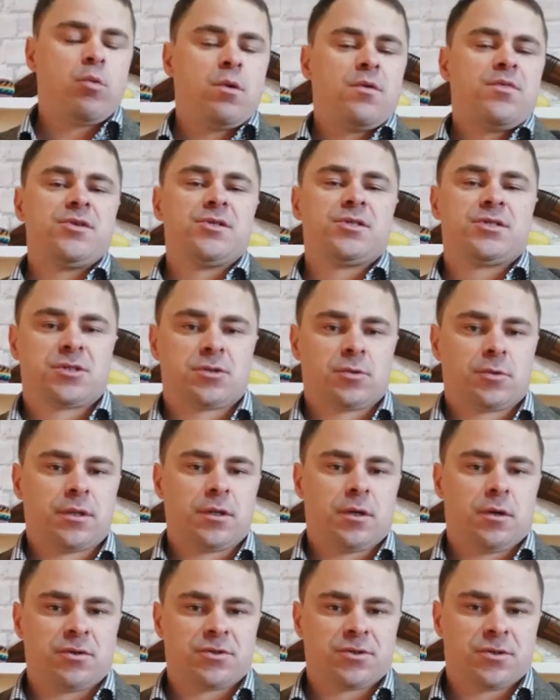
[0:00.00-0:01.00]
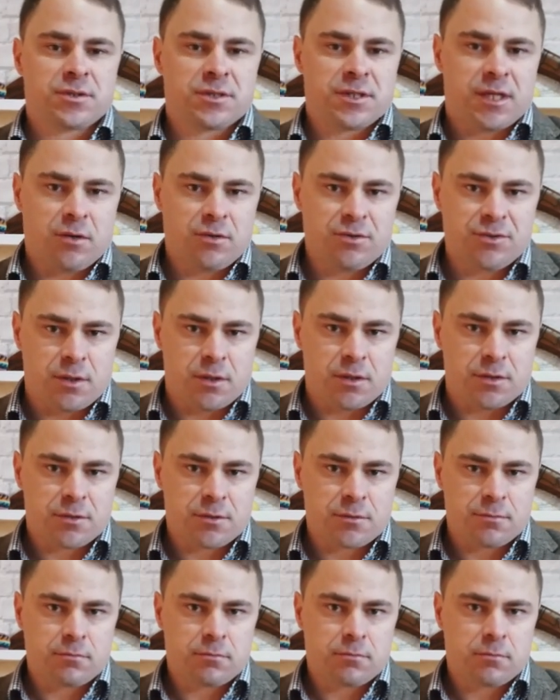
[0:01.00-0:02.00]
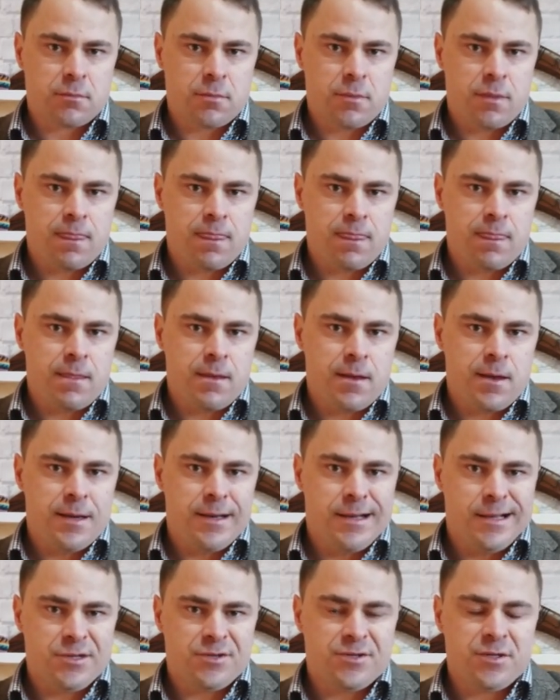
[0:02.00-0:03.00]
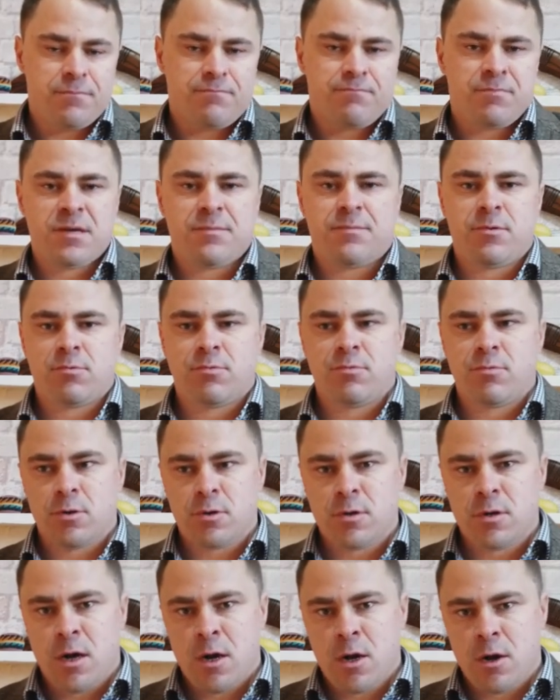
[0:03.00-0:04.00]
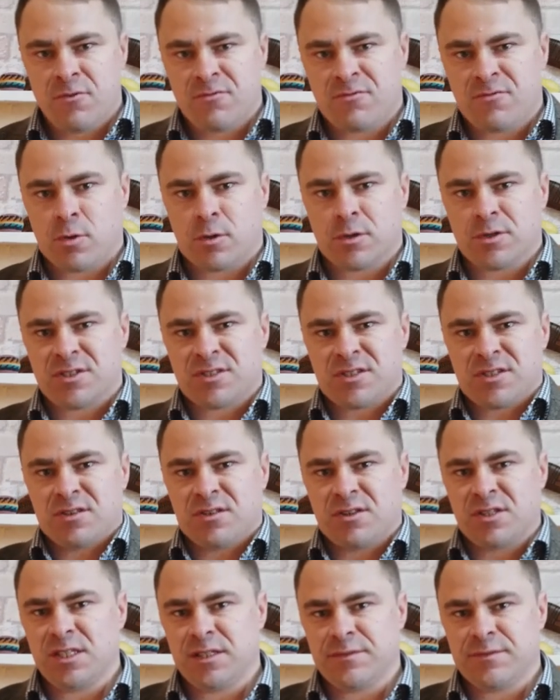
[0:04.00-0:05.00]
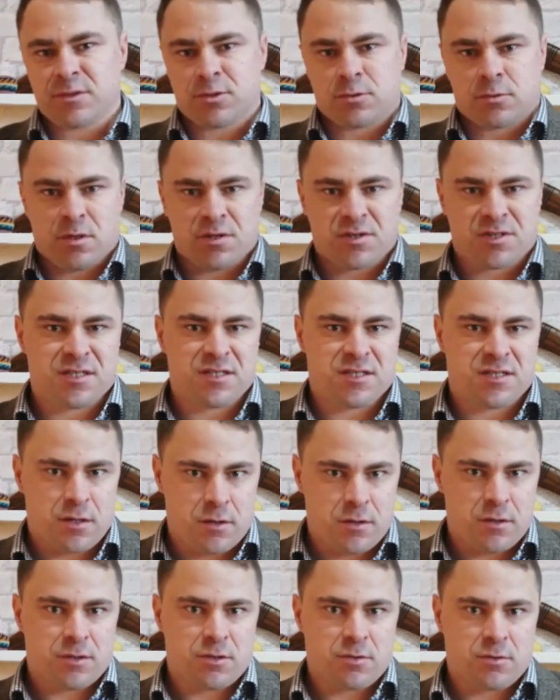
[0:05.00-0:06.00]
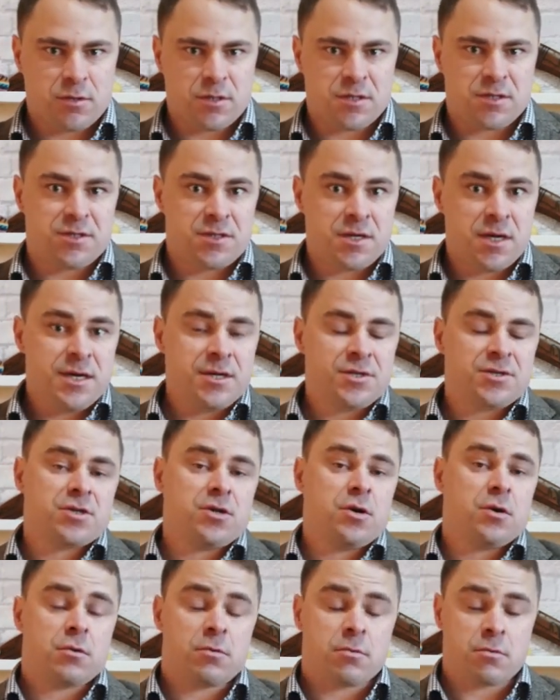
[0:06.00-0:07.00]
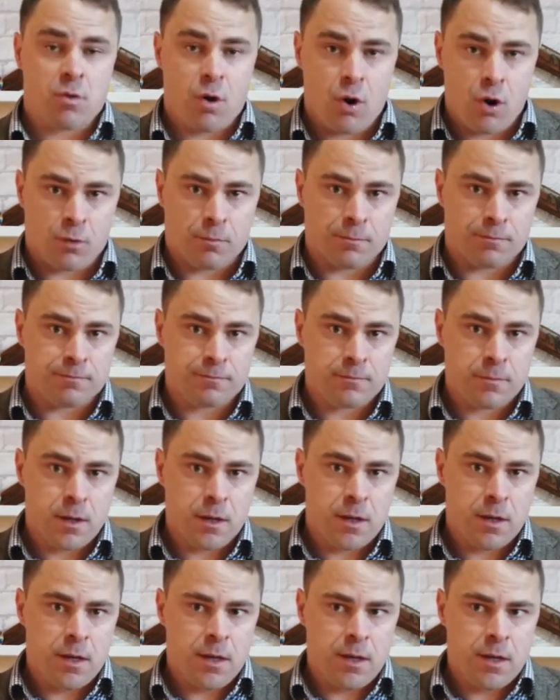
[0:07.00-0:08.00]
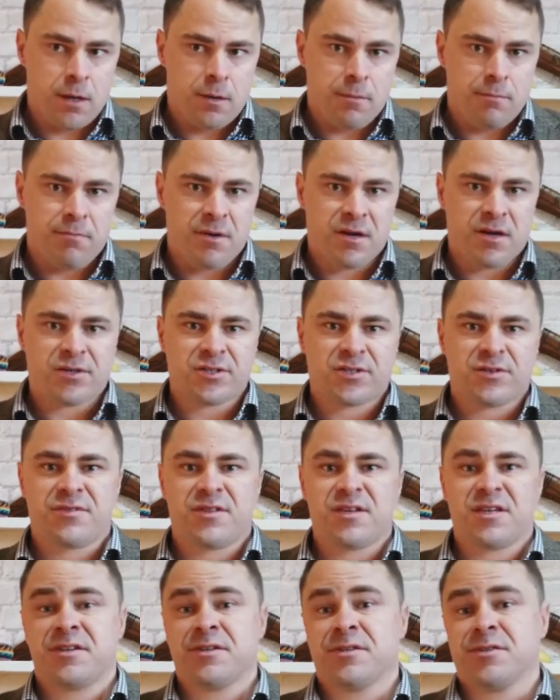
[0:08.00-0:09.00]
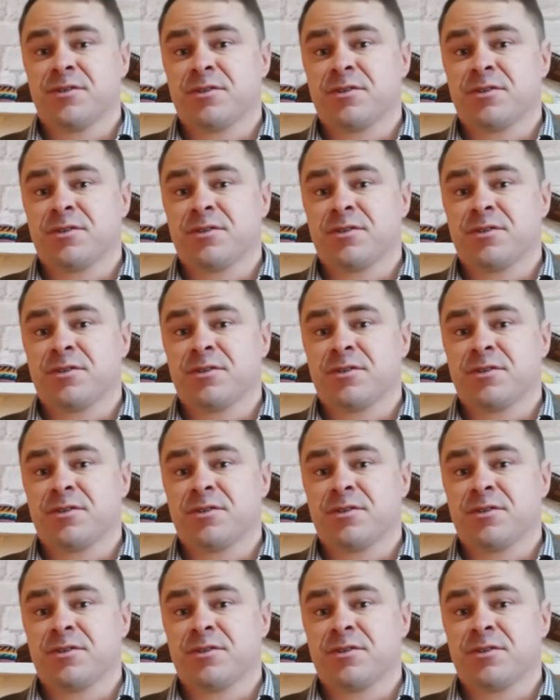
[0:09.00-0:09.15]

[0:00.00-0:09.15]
But what this story also tells us is that people were forced to leave Etruscan territories to go to Rome because of the